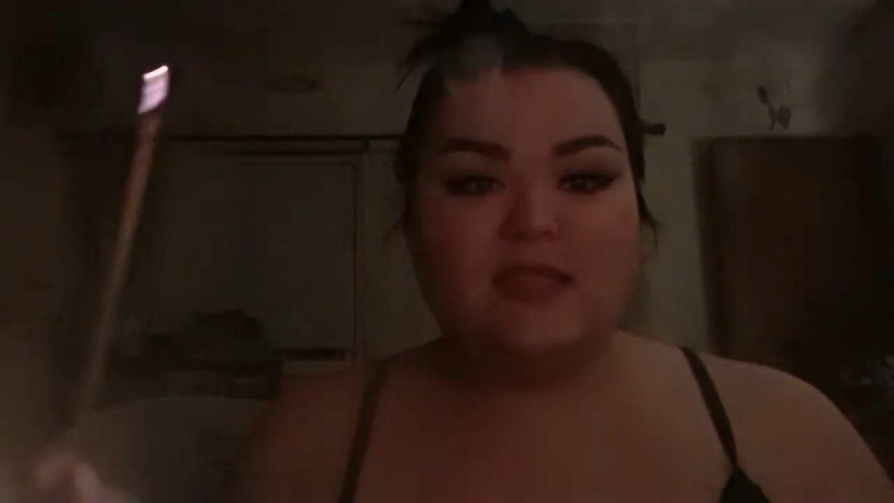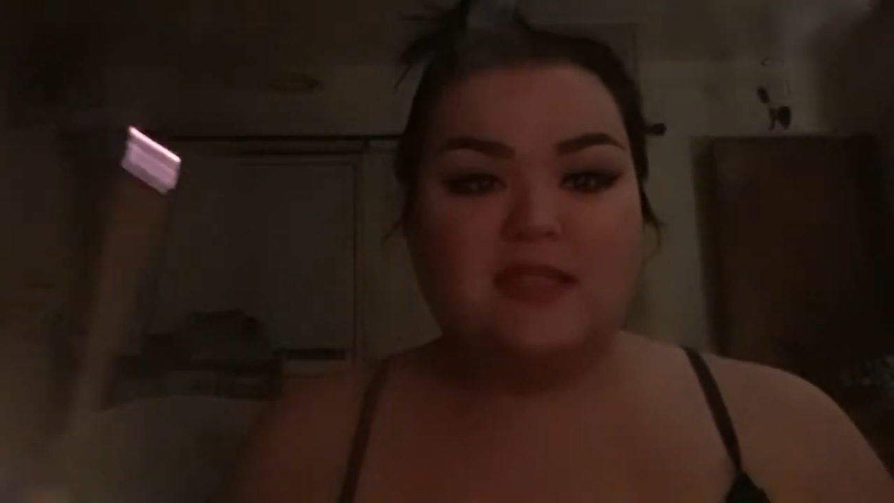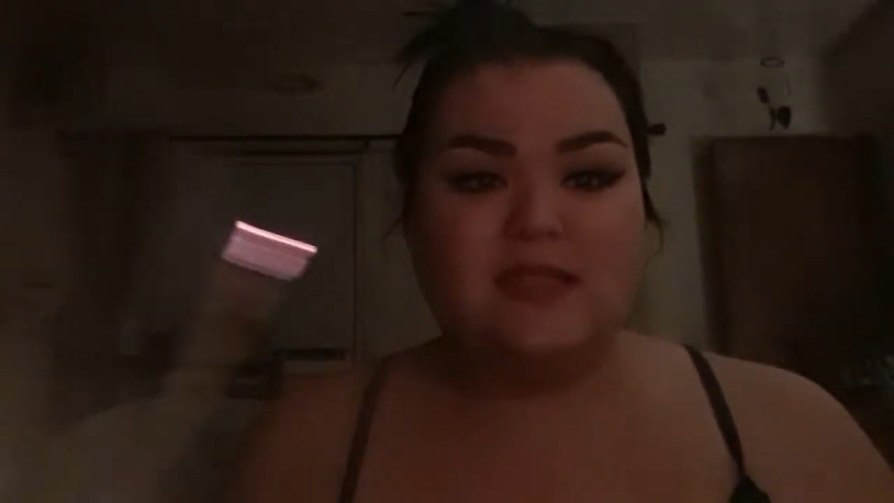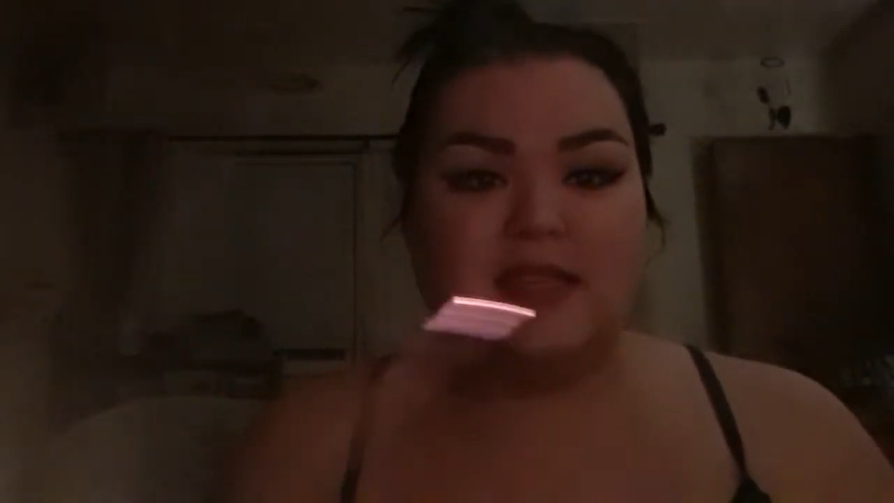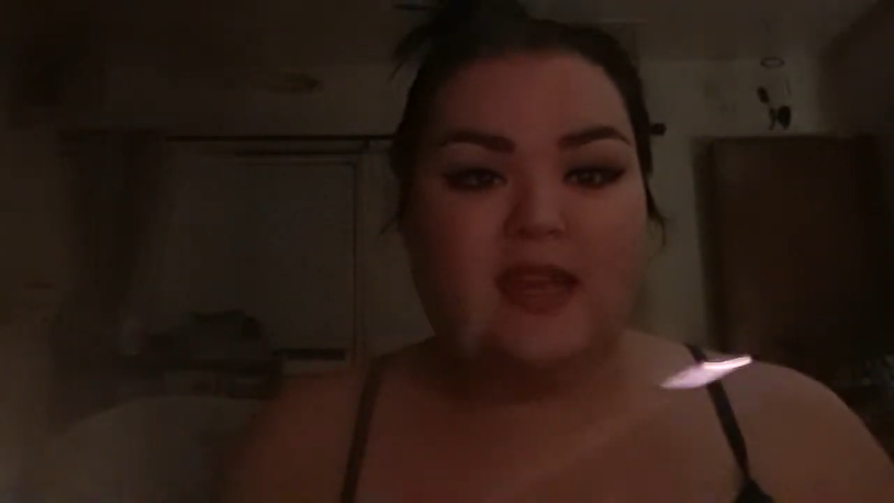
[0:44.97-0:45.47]

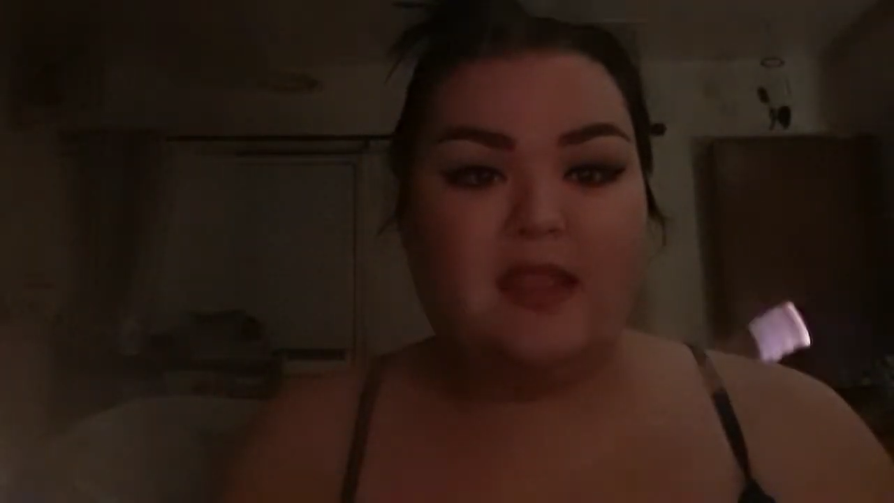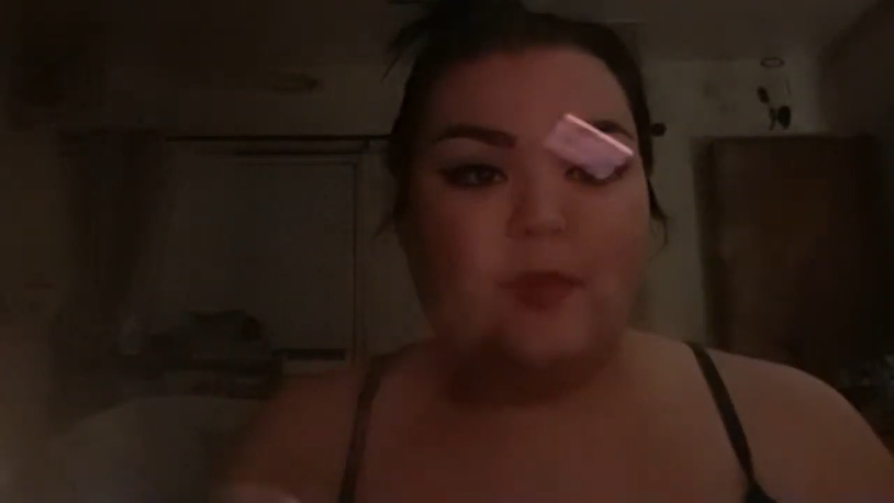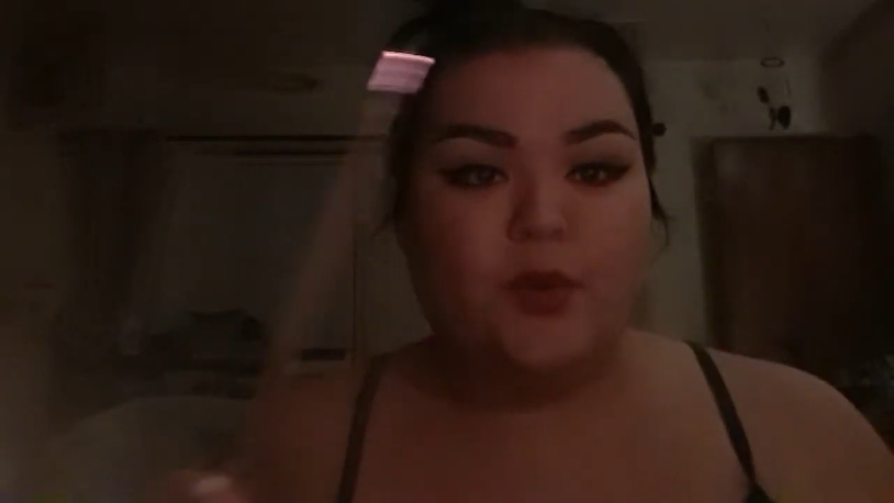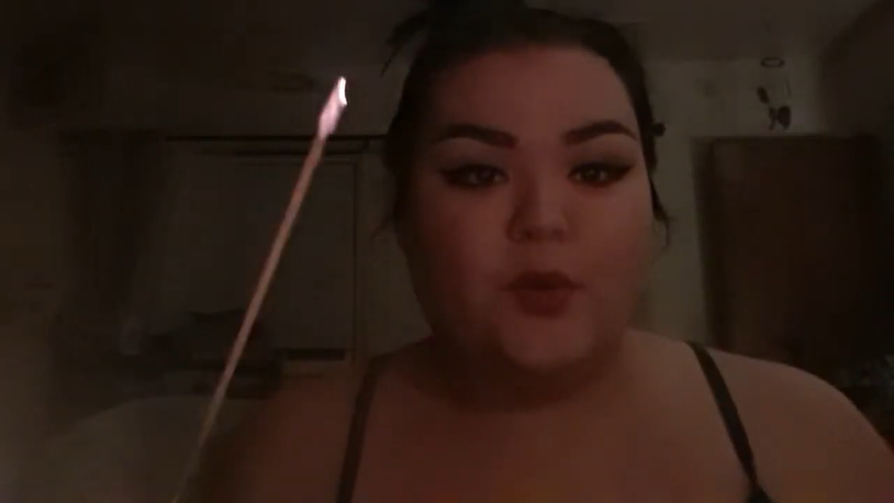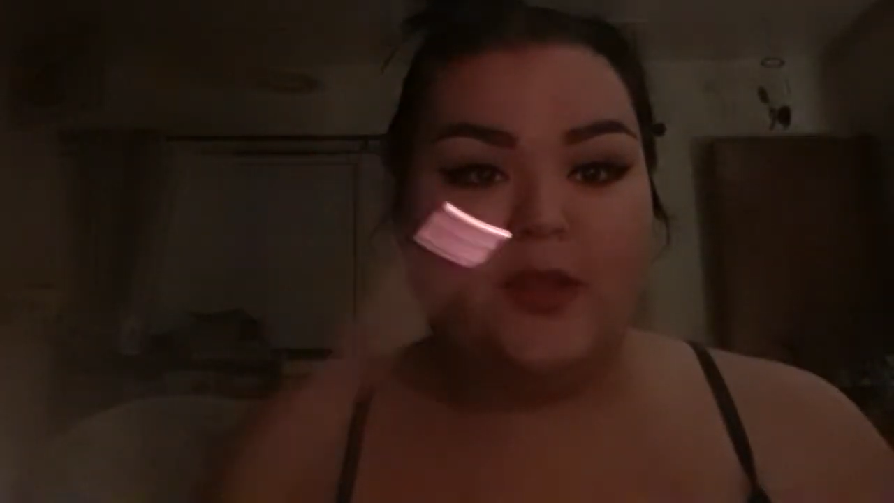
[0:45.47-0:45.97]
Setting the
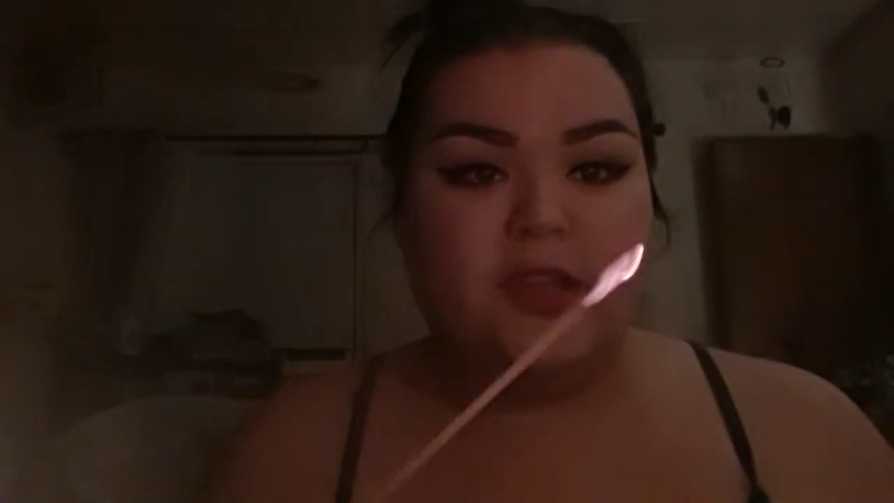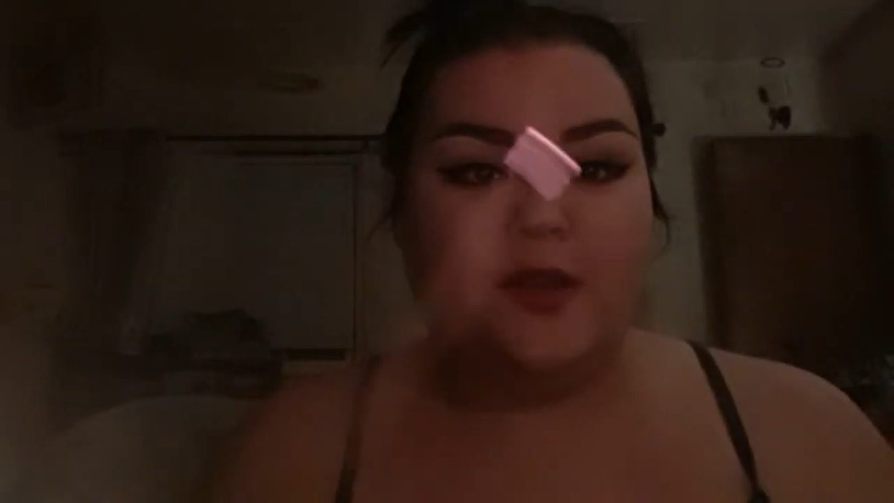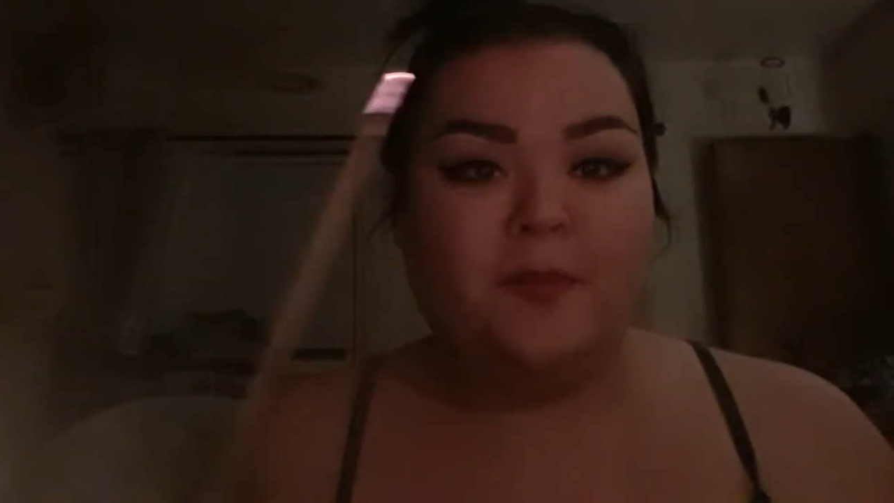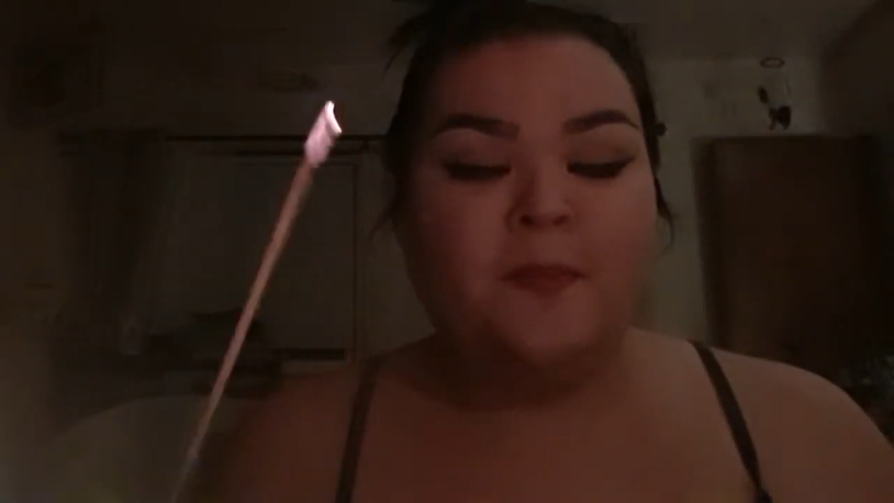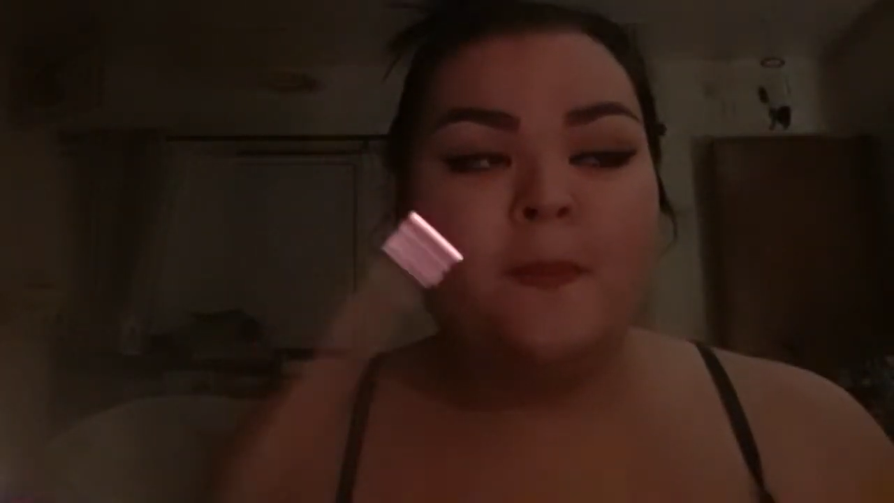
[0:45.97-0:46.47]
mood here.